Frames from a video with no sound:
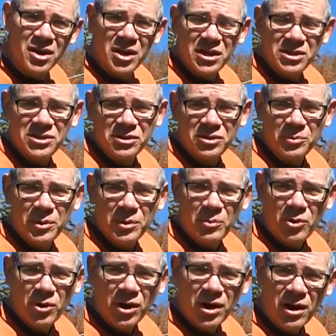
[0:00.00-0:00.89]
It's a little bit
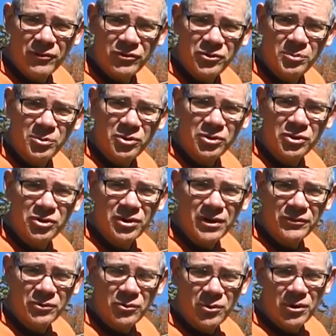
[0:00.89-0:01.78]
more comfortable. You don't
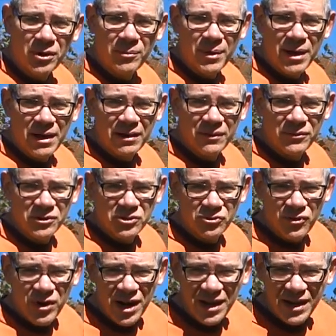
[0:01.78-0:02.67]
have to worry about if
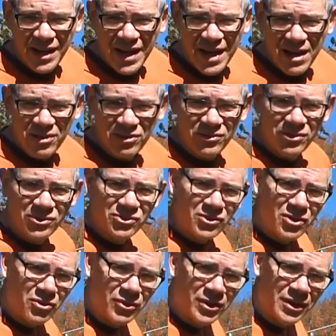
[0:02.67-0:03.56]
it's raining out,
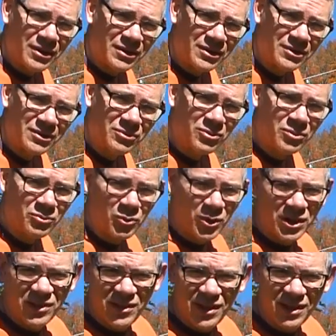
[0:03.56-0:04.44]
snowing,
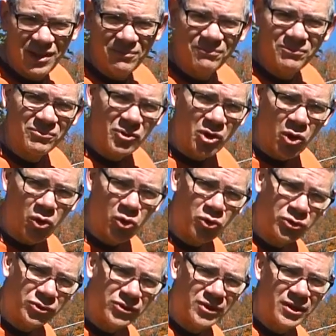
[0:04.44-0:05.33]
windy,
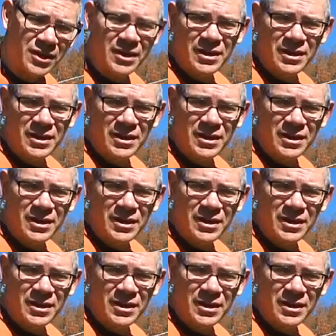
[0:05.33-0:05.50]
cold.